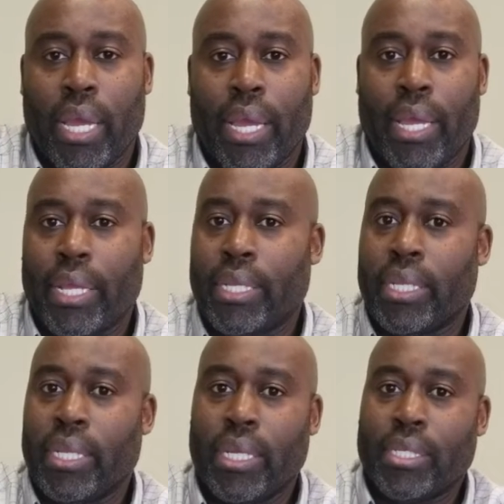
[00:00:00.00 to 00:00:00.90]

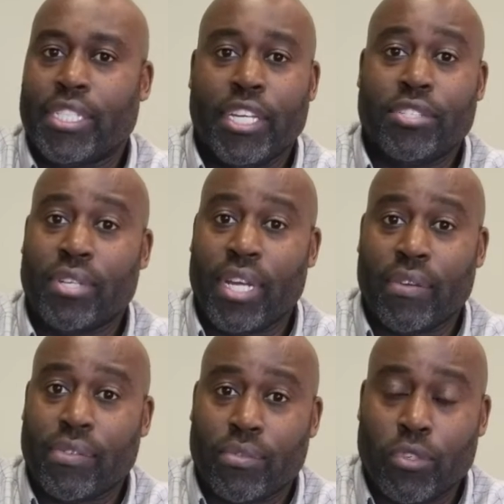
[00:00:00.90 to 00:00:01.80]
and the teacher
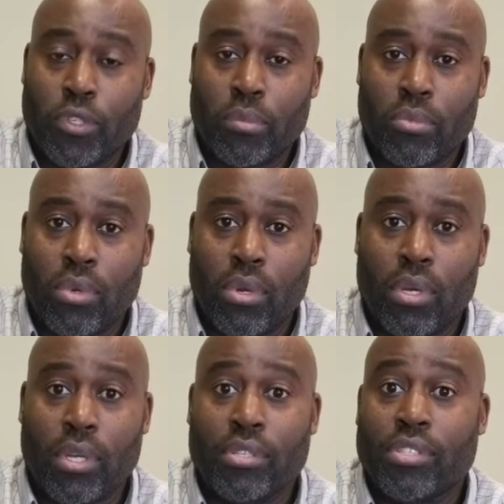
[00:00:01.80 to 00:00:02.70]
left the room
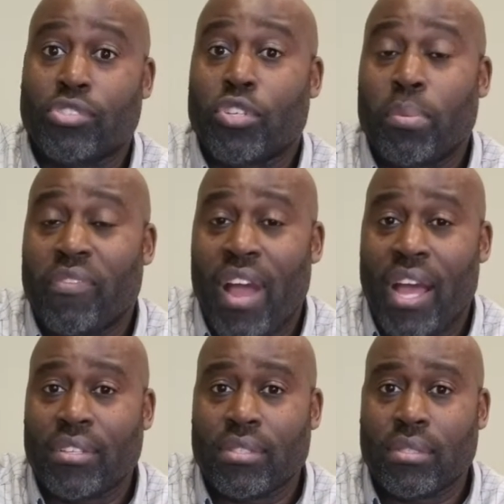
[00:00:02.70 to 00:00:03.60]
or the supervisor,